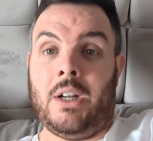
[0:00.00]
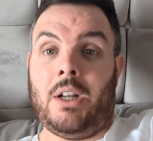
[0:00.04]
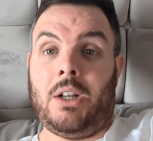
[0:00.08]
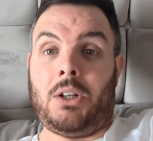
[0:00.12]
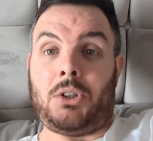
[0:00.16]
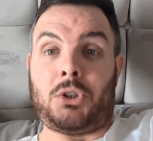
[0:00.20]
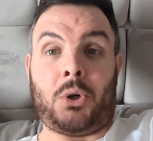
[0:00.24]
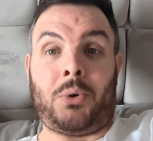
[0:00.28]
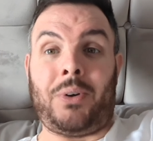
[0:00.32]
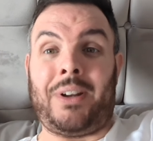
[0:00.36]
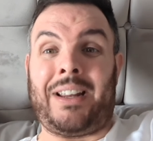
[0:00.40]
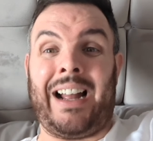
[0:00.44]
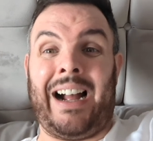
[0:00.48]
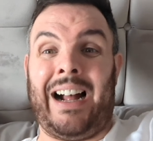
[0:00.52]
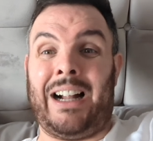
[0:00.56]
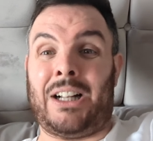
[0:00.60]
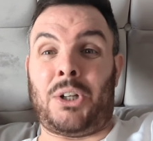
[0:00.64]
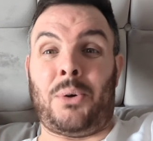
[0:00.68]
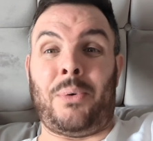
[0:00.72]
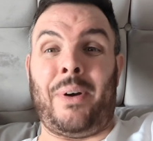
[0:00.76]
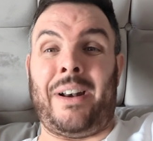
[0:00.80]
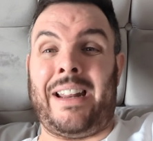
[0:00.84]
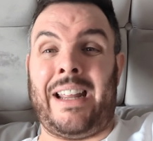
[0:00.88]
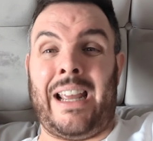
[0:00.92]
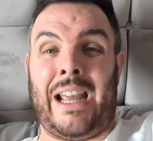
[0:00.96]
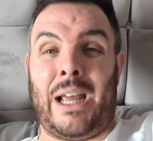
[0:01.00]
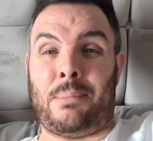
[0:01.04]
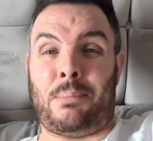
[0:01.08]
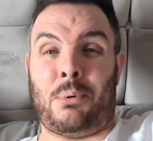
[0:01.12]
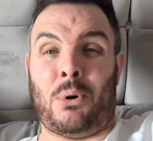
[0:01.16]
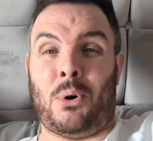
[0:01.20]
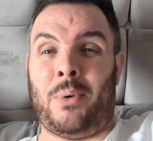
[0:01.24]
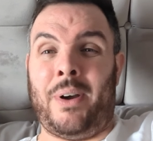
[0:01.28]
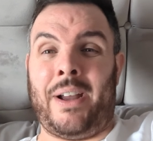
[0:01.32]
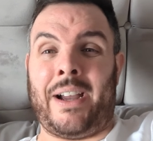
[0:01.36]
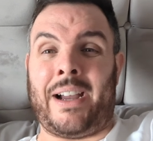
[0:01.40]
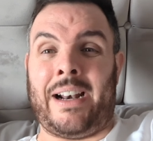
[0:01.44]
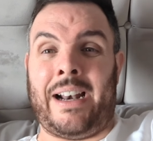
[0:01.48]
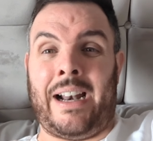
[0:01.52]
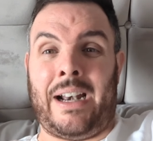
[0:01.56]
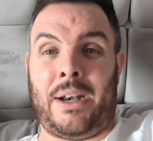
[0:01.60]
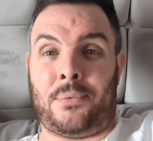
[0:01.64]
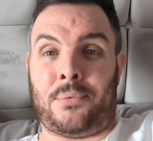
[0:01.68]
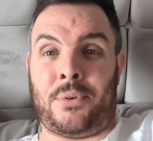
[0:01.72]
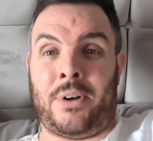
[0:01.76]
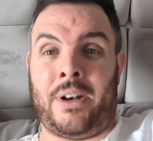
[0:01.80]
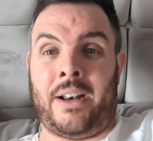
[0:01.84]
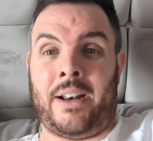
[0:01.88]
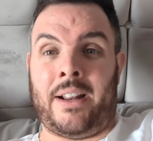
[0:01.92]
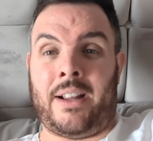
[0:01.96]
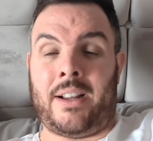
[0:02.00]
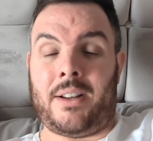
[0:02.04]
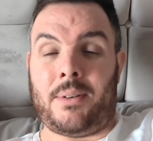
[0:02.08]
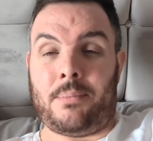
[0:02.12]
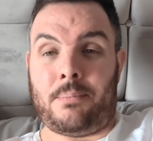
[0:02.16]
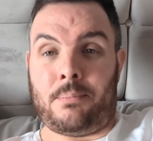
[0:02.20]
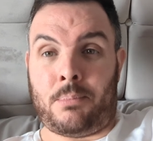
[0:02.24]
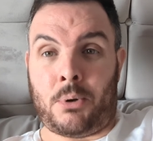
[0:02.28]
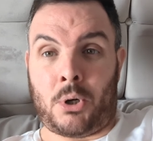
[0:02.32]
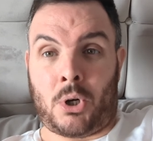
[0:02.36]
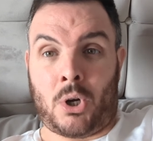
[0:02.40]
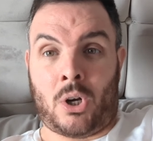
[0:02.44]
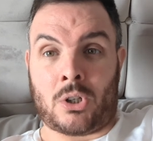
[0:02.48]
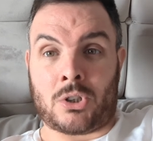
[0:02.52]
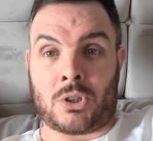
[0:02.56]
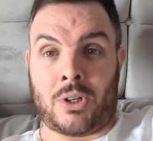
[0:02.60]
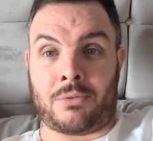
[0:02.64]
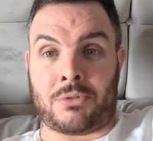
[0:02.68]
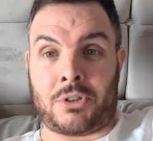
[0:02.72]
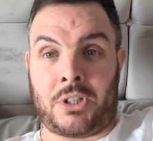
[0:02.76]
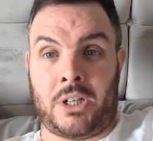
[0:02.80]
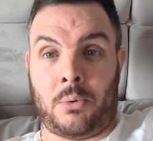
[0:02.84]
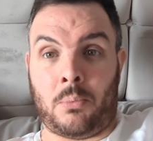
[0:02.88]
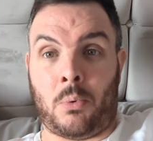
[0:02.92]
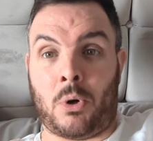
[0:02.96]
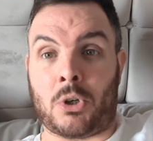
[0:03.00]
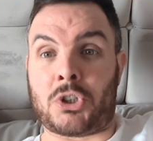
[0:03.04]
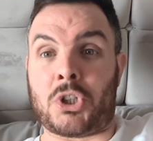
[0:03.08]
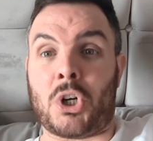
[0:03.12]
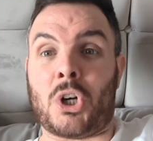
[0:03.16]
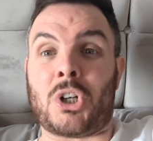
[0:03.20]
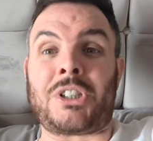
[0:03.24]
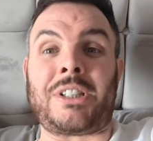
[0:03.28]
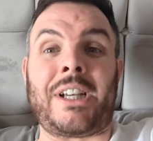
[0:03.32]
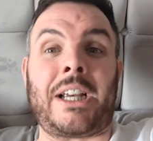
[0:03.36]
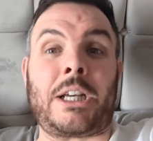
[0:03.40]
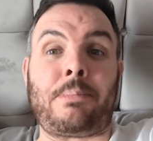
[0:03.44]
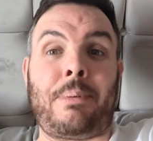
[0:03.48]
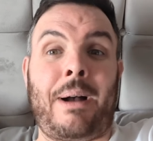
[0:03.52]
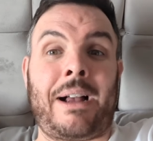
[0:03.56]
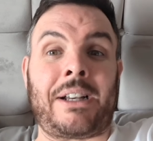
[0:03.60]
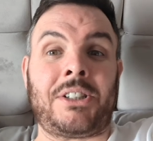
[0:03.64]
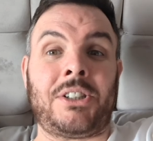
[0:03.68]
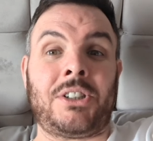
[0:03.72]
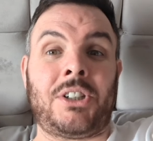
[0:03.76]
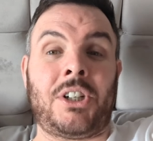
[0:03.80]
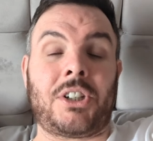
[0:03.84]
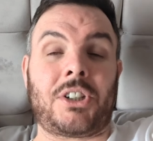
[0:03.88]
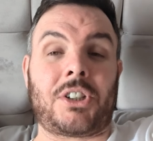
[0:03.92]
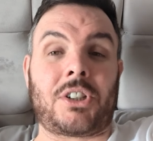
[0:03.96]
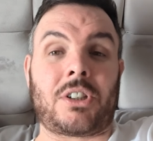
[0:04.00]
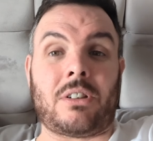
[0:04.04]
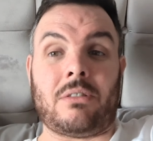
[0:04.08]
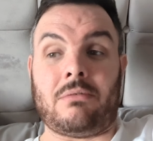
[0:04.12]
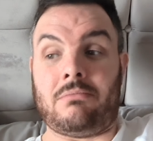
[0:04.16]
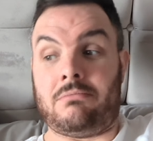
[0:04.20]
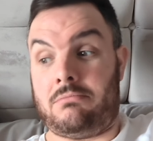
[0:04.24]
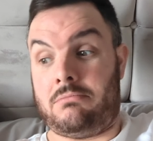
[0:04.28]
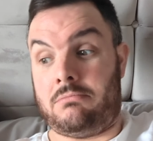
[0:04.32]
So you can't do any airport work and anything because obviously once you've got six passengers,